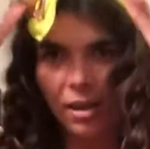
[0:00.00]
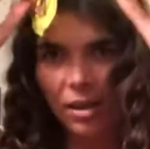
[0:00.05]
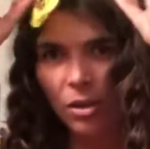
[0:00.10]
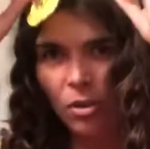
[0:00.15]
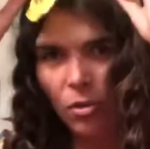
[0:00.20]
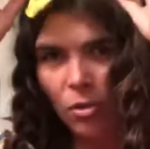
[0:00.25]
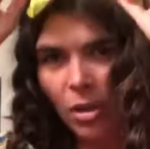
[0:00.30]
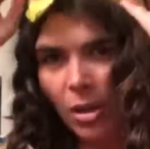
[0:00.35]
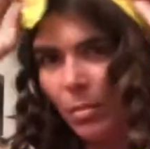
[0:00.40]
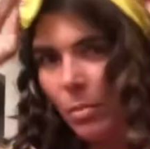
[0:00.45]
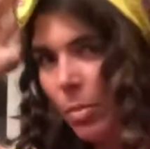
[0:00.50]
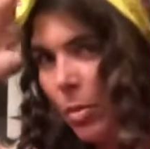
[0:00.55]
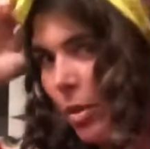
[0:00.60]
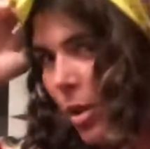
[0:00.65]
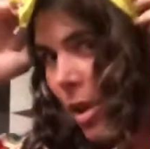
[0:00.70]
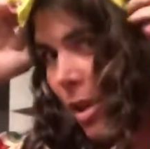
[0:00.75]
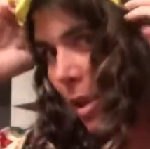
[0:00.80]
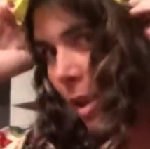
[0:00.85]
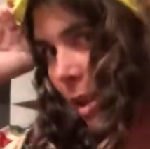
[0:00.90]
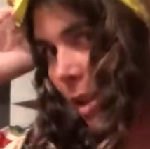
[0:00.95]
you can
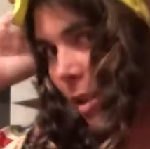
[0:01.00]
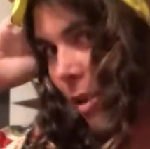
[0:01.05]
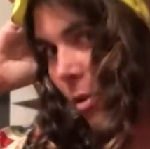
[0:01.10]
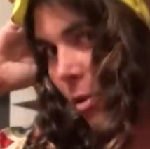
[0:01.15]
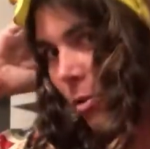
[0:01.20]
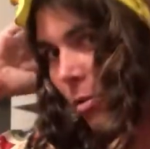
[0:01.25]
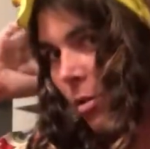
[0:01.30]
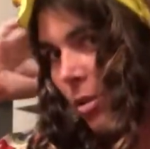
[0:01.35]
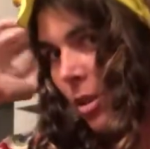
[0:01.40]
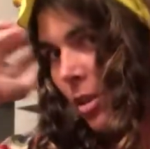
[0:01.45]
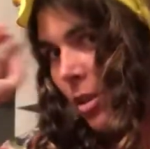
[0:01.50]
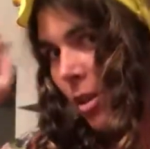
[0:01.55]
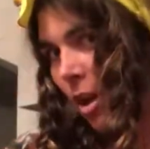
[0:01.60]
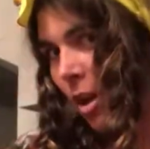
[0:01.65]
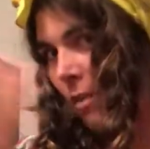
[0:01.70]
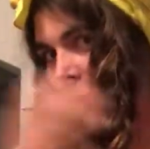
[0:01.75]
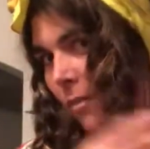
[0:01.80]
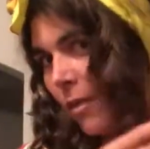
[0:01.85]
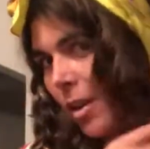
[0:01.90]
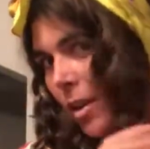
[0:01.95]
put like a cool
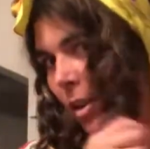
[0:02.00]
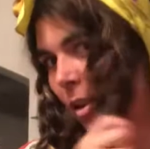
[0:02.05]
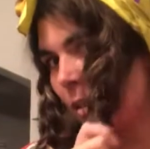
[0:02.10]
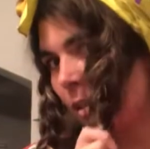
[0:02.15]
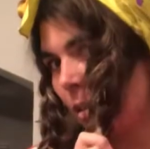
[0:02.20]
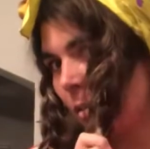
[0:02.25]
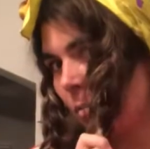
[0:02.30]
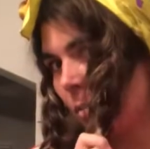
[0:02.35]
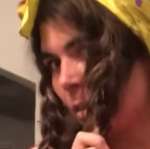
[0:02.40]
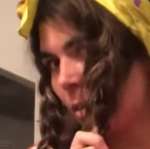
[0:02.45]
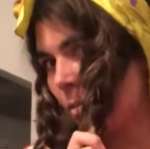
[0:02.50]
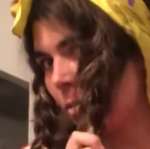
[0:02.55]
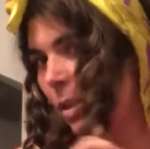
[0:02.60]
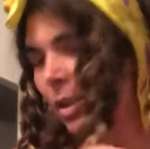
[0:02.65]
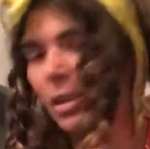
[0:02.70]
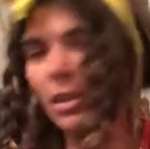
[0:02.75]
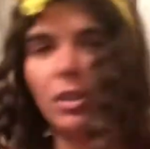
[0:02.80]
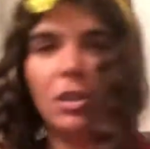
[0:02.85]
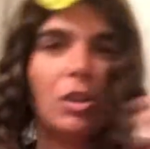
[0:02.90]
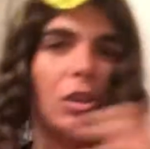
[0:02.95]
scarf on in
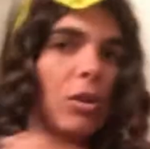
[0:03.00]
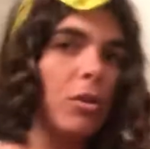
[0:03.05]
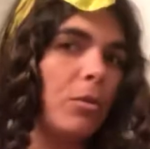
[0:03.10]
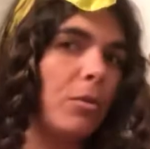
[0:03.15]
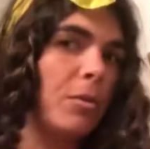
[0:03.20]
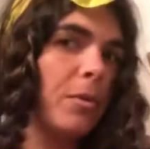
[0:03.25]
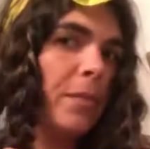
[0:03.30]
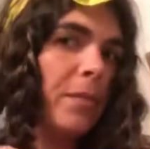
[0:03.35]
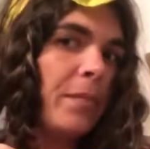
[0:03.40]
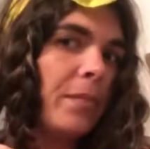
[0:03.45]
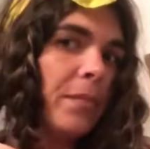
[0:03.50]
between the two.